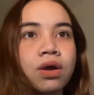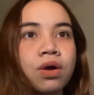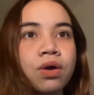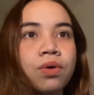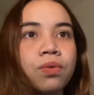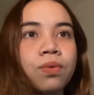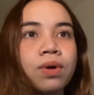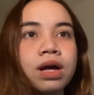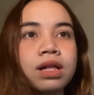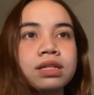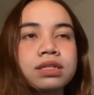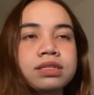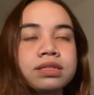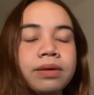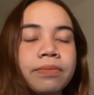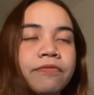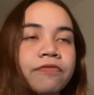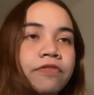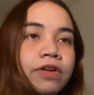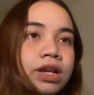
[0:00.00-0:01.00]
While
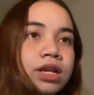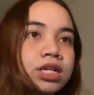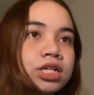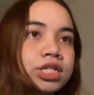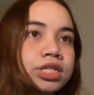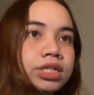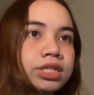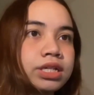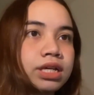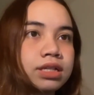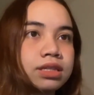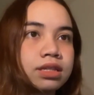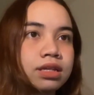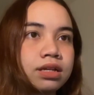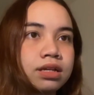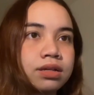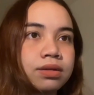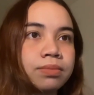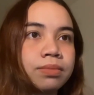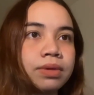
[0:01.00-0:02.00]
some financial
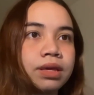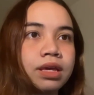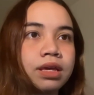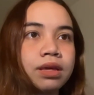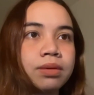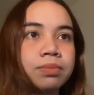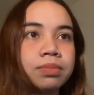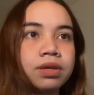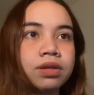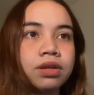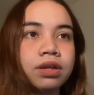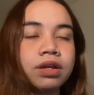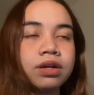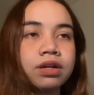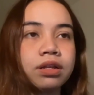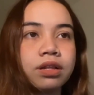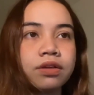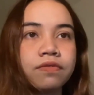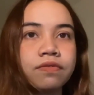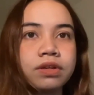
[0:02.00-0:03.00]
data may be
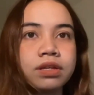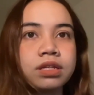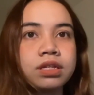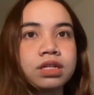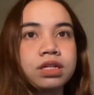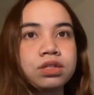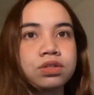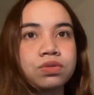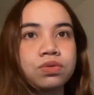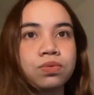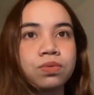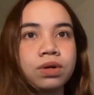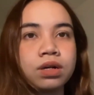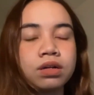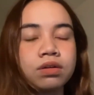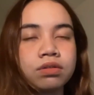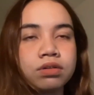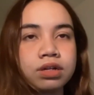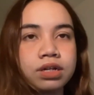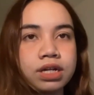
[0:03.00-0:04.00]
irrelevant to one
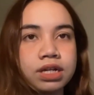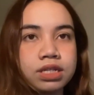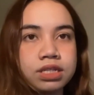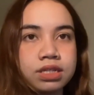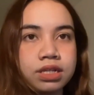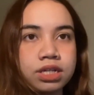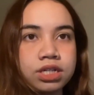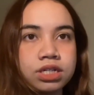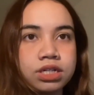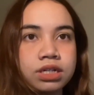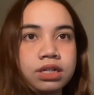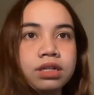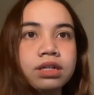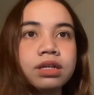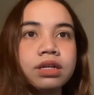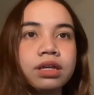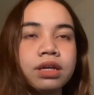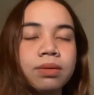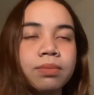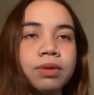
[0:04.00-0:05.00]
organization,
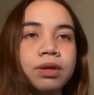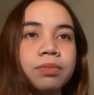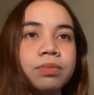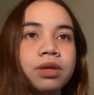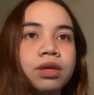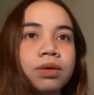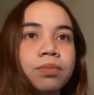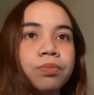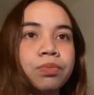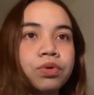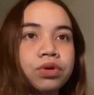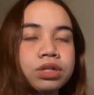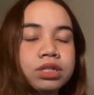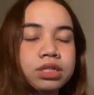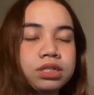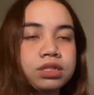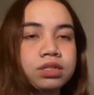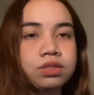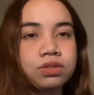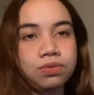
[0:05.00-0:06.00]
it may be
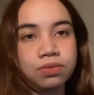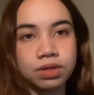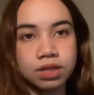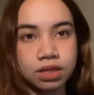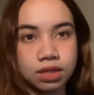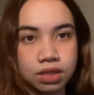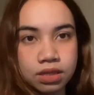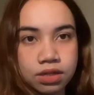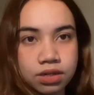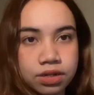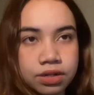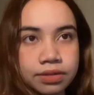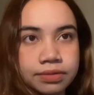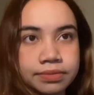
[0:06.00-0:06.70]
important to another.